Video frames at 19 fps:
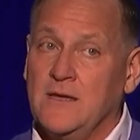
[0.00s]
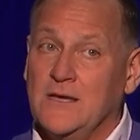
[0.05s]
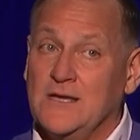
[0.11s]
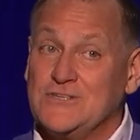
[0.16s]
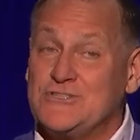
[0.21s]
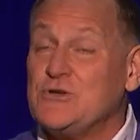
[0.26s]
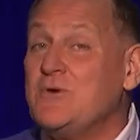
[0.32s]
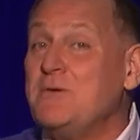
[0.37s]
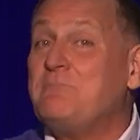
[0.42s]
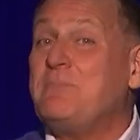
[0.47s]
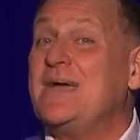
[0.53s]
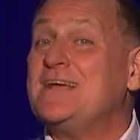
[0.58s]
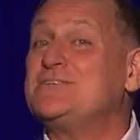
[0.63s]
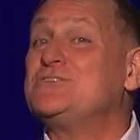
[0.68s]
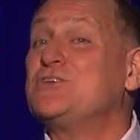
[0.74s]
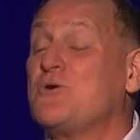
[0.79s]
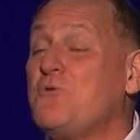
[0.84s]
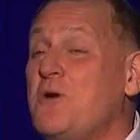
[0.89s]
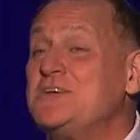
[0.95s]
So it begs
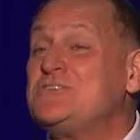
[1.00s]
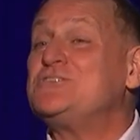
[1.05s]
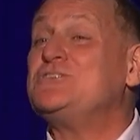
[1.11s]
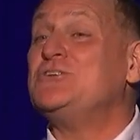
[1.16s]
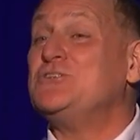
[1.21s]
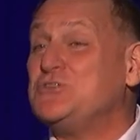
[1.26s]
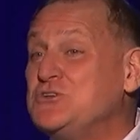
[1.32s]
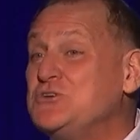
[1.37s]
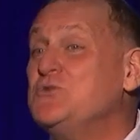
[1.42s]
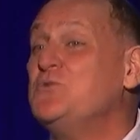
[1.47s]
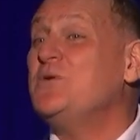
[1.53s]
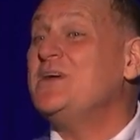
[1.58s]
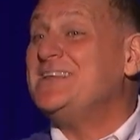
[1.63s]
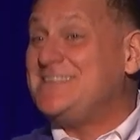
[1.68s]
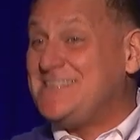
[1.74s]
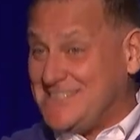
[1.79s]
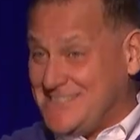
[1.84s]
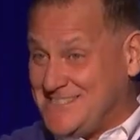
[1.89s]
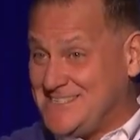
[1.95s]
the question, do we
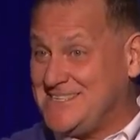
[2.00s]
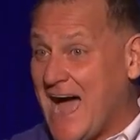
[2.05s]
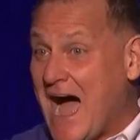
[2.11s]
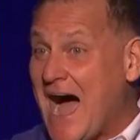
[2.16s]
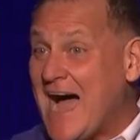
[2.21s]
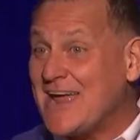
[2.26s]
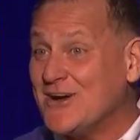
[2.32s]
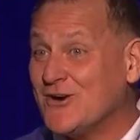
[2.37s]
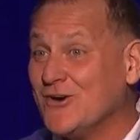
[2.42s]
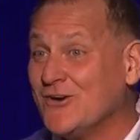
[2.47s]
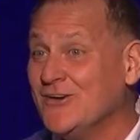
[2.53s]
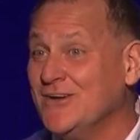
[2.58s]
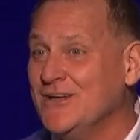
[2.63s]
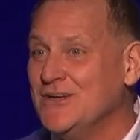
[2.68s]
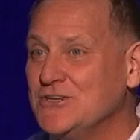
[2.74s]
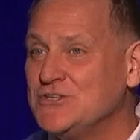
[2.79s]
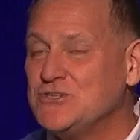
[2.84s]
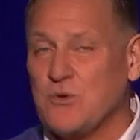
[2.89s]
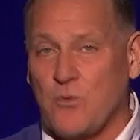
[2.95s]
desire
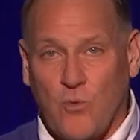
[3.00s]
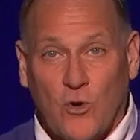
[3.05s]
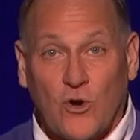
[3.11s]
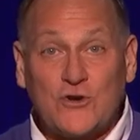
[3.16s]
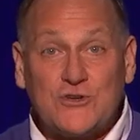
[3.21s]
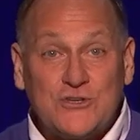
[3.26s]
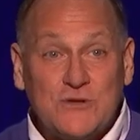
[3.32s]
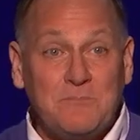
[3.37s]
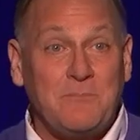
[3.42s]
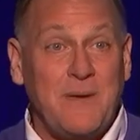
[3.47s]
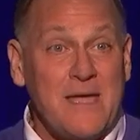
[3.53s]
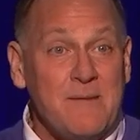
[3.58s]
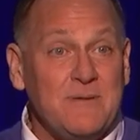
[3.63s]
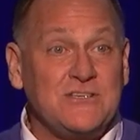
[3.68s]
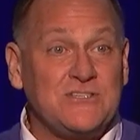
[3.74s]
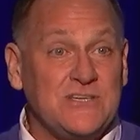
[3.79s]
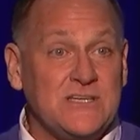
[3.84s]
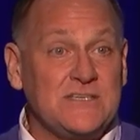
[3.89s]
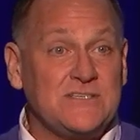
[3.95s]
to worship
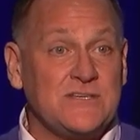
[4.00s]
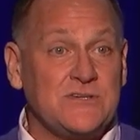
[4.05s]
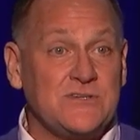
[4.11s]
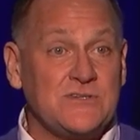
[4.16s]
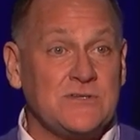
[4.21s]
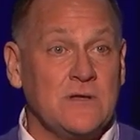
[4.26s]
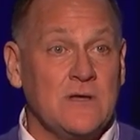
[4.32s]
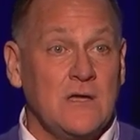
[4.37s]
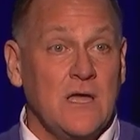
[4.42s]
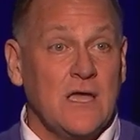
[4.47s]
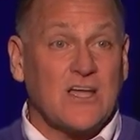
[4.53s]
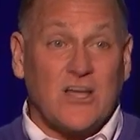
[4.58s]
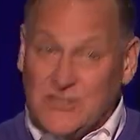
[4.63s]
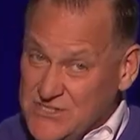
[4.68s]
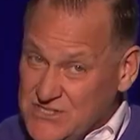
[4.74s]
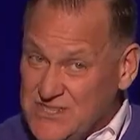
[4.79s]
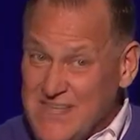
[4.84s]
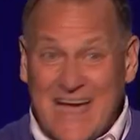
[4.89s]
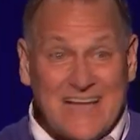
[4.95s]
baby Jesus?
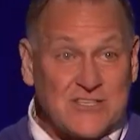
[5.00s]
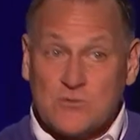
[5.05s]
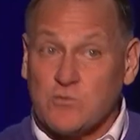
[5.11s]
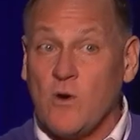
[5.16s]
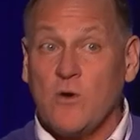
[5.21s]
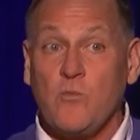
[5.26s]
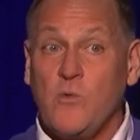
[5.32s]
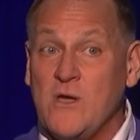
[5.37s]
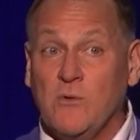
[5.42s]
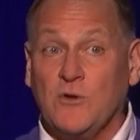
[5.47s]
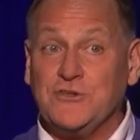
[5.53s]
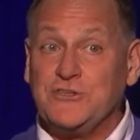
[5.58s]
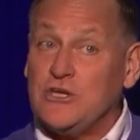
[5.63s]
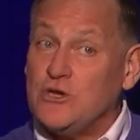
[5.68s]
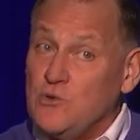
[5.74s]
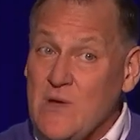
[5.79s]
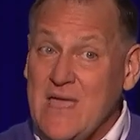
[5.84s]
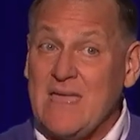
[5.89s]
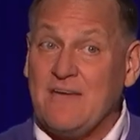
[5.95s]
Because that's what we will
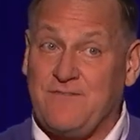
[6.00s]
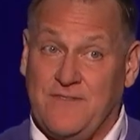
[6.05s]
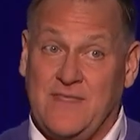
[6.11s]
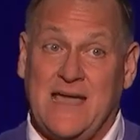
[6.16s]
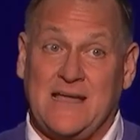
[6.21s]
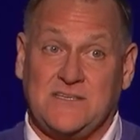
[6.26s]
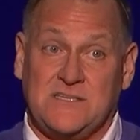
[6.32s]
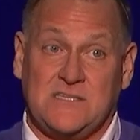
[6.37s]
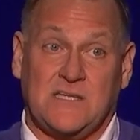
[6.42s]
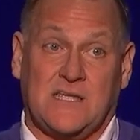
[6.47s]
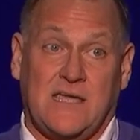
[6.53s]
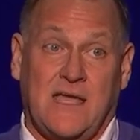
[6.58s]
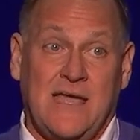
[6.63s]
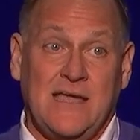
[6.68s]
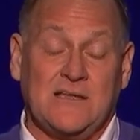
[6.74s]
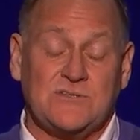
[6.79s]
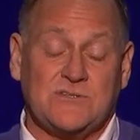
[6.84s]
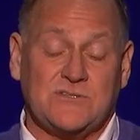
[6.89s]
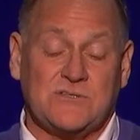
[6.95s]
do if that's the
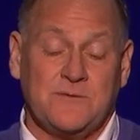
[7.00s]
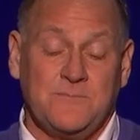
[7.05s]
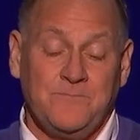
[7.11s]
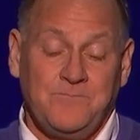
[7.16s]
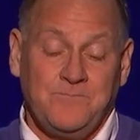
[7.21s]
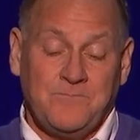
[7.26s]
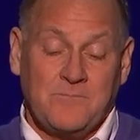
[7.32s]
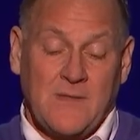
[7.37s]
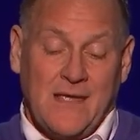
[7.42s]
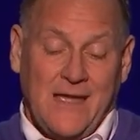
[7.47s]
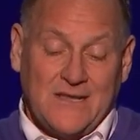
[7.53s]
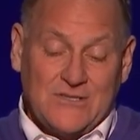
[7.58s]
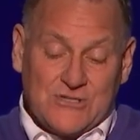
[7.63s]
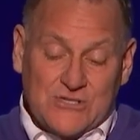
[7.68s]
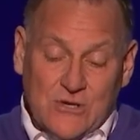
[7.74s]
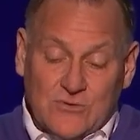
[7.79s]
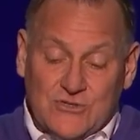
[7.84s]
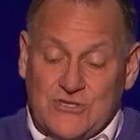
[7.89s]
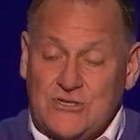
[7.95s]
case. And
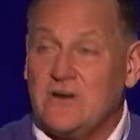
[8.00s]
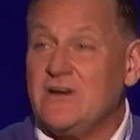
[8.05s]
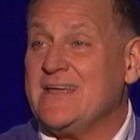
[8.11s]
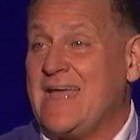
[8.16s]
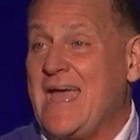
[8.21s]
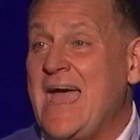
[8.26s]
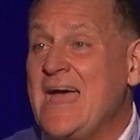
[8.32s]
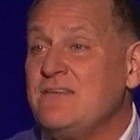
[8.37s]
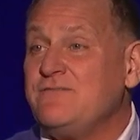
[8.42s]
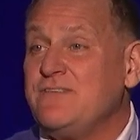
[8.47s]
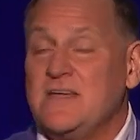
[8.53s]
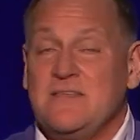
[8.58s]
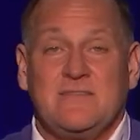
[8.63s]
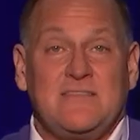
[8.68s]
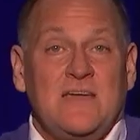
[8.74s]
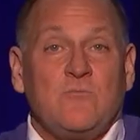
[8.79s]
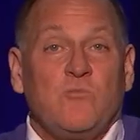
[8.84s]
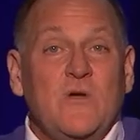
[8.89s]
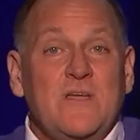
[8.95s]
so during Advent,
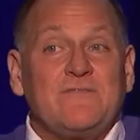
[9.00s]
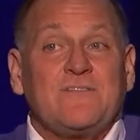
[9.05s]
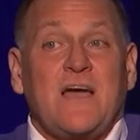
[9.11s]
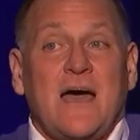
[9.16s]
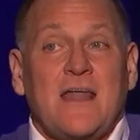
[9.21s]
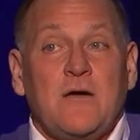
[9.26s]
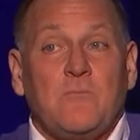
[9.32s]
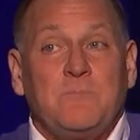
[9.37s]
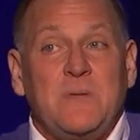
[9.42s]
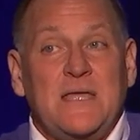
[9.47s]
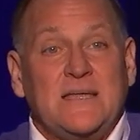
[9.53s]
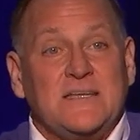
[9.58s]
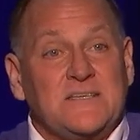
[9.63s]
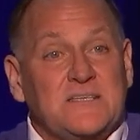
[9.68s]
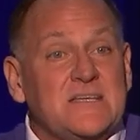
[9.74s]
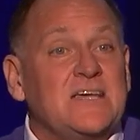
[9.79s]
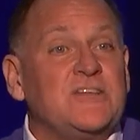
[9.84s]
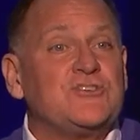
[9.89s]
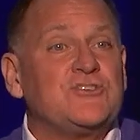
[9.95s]
then we've got to be
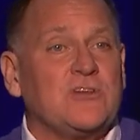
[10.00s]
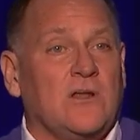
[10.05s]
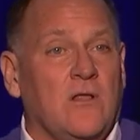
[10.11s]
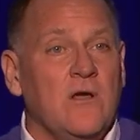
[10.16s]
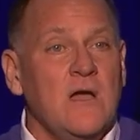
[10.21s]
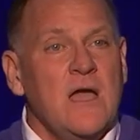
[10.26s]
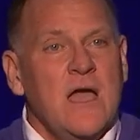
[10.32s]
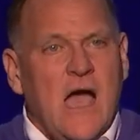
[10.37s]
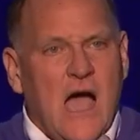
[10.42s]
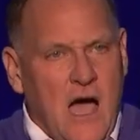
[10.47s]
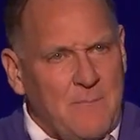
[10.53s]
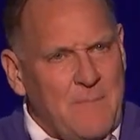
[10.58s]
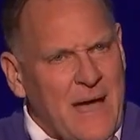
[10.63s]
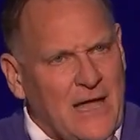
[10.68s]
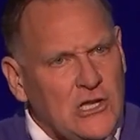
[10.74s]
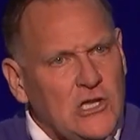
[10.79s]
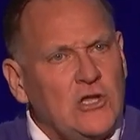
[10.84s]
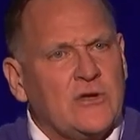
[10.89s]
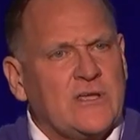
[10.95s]
intentional
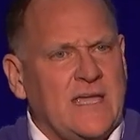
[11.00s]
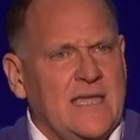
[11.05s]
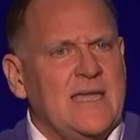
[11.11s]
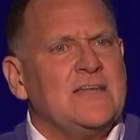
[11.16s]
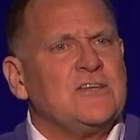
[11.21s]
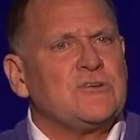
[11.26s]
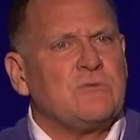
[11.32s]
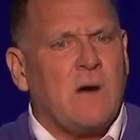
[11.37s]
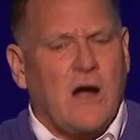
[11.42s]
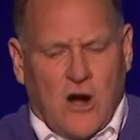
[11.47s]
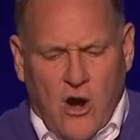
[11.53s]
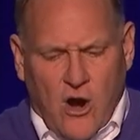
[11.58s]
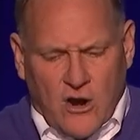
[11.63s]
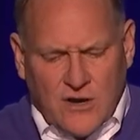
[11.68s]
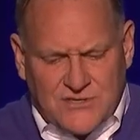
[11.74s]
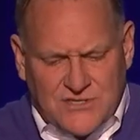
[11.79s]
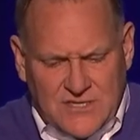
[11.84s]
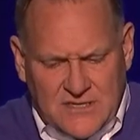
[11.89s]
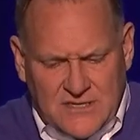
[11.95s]
about looking into our
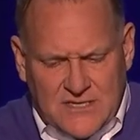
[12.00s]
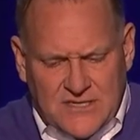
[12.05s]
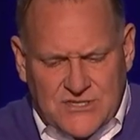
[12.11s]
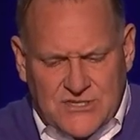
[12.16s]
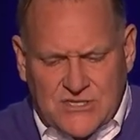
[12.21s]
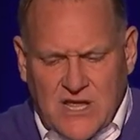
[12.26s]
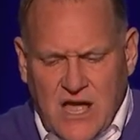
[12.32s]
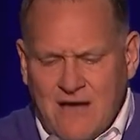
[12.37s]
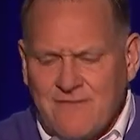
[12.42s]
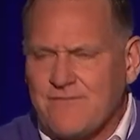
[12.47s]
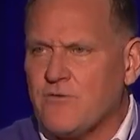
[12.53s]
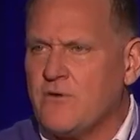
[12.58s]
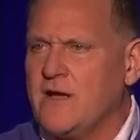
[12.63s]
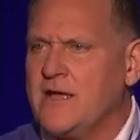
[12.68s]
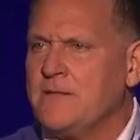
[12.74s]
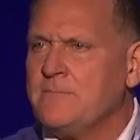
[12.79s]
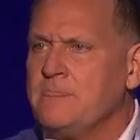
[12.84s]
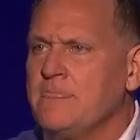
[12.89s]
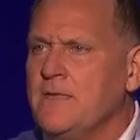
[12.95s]
hearts and
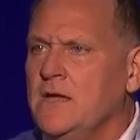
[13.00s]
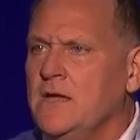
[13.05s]
discovering